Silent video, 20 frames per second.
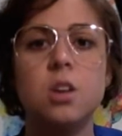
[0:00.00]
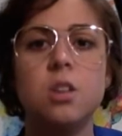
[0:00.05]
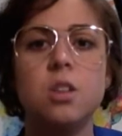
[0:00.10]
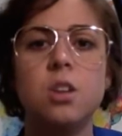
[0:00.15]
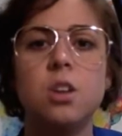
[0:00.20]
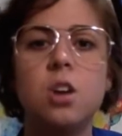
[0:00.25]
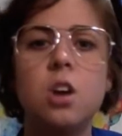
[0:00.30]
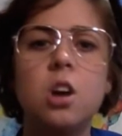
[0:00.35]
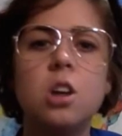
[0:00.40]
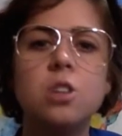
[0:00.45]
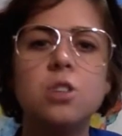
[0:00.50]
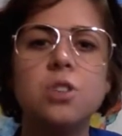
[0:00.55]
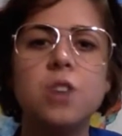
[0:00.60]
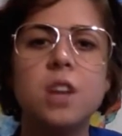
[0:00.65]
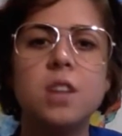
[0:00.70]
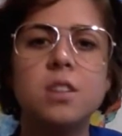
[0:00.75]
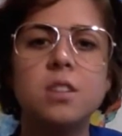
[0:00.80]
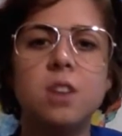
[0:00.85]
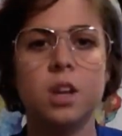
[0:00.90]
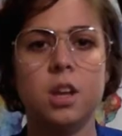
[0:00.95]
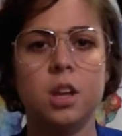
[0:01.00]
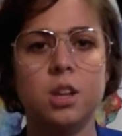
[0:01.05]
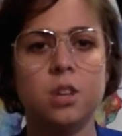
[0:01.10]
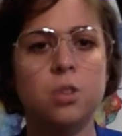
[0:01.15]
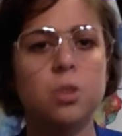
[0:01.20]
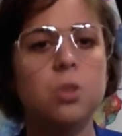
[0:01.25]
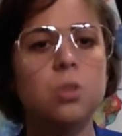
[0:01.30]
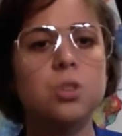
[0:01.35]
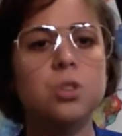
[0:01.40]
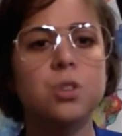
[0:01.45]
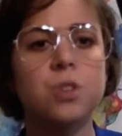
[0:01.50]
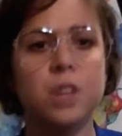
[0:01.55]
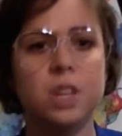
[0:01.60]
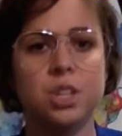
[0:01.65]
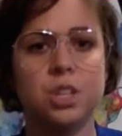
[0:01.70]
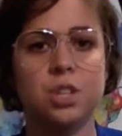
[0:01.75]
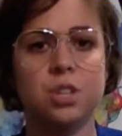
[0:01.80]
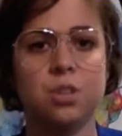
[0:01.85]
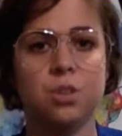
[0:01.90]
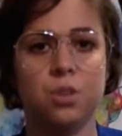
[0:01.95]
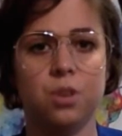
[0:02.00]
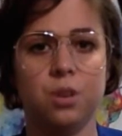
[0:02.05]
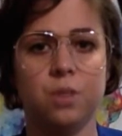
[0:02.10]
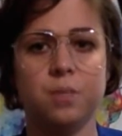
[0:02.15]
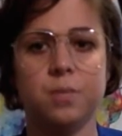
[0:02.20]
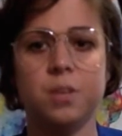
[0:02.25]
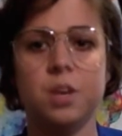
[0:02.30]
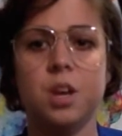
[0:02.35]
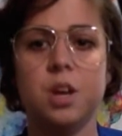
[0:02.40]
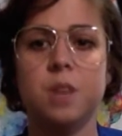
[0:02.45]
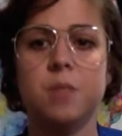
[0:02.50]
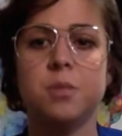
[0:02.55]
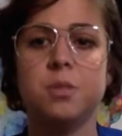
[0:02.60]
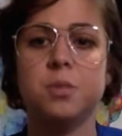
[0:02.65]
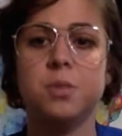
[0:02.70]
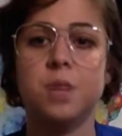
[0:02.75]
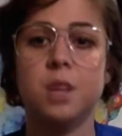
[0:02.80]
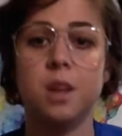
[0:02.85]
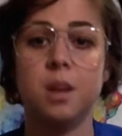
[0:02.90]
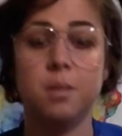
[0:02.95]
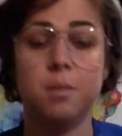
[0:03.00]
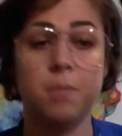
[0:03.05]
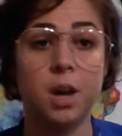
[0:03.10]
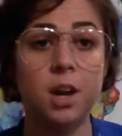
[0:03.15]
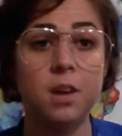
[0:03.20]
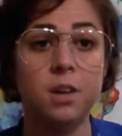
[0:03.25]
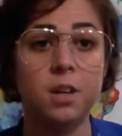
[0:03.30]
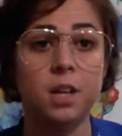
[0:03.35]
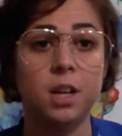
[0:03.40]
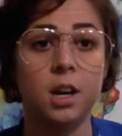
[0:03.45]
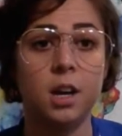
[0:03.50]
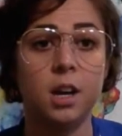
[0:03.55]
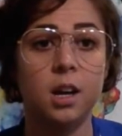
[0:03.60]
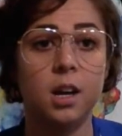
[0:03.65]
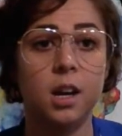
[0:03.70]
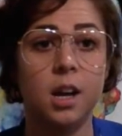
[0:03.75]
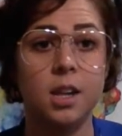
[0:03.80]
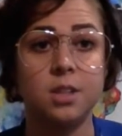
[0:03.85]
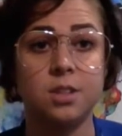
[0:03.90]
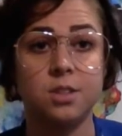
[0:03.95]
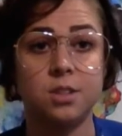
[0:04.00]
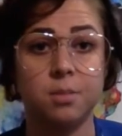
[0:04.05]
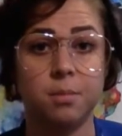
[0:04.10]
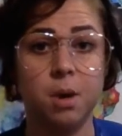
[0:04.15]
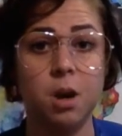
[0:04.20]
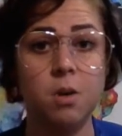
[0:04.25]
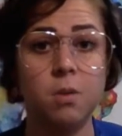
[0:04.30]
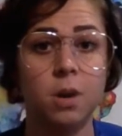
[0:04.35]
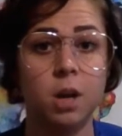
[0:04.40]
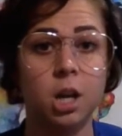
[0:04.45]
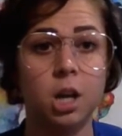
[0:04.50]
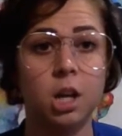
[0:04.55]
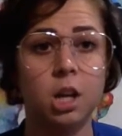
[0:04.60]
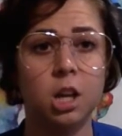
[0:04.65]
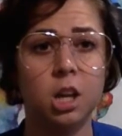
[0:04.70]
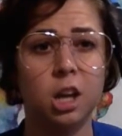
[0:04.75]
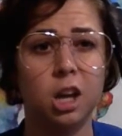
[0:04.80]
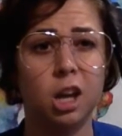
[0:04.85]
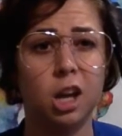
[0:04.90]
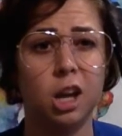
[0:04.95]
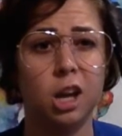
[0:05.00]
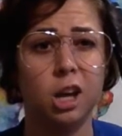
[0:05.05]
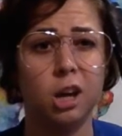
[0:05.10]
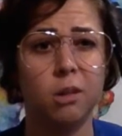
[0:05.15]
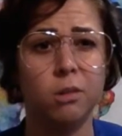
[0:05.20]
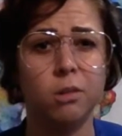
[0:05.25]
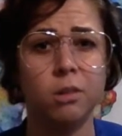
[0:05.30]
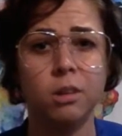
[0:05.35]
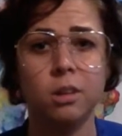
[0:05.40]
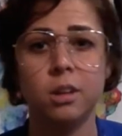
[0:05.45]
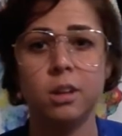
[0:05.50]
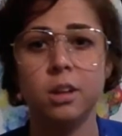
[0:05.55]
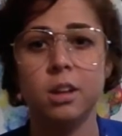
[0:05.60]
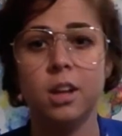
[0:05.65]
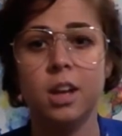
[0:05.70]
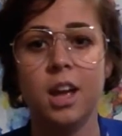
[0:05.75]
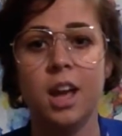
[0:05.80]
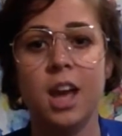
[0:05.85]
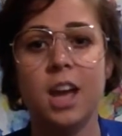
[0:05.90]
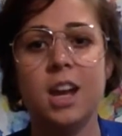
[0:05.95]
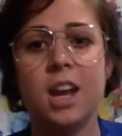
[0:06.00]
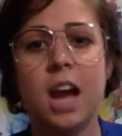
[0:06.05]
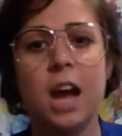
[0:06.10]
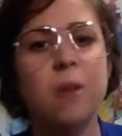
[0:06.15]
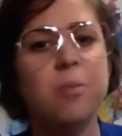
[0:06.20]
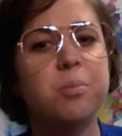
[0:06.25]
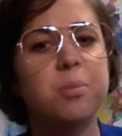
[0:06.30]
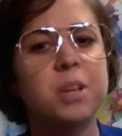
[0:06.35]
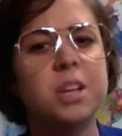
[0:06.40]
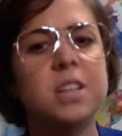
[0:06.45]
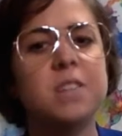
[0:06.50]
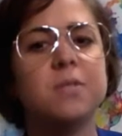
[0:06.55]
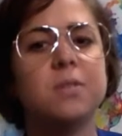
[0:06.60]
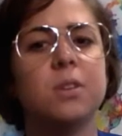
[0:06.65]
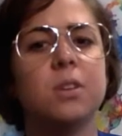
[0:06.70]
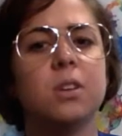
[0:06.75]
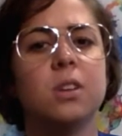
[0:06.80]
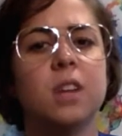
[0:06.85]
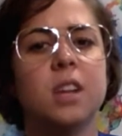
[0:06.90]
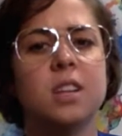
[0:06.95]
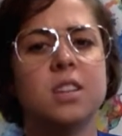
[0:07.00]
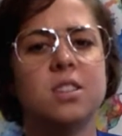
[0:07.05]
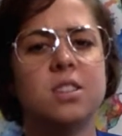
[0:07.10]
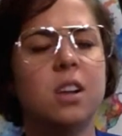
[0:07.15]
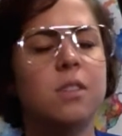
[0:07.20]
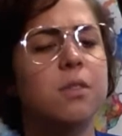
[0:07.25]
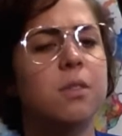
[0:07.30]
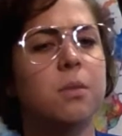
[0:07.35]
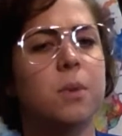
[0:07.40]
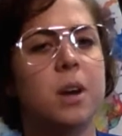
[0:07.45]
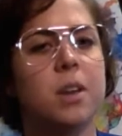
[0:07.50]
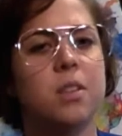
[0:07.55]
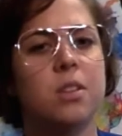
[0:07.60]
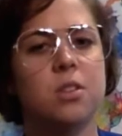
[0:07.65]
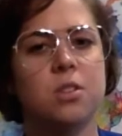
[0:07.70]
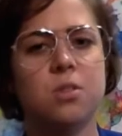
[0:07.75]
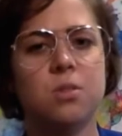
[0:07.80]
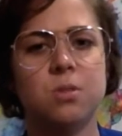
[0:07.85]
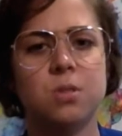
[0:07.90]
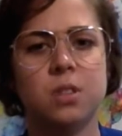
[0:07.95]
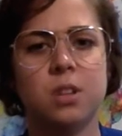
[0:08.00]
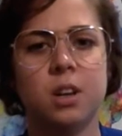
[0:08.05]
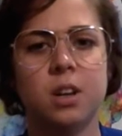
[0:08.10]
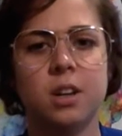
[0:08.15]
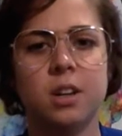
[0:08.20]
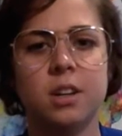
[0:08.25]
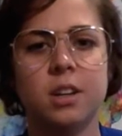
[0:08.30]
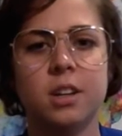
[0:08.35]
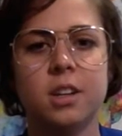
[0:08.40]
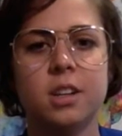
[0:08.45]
The contrast of enculturation norms between America and Samoa, and how peaceful and self-aware their youths are,